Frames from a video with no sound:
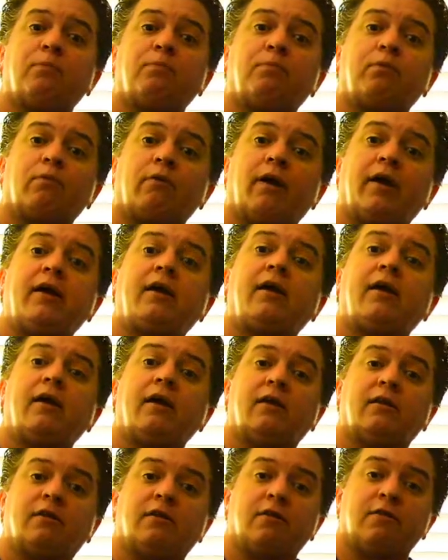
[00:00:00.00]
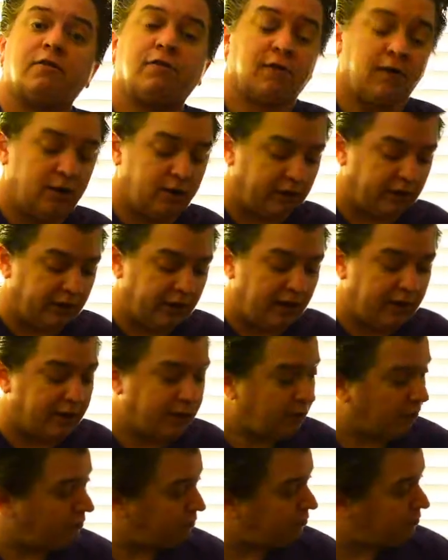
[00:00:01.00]
breaking into thin
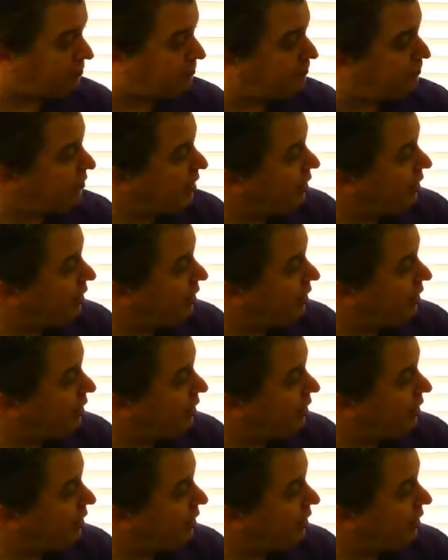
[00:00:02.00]
layers.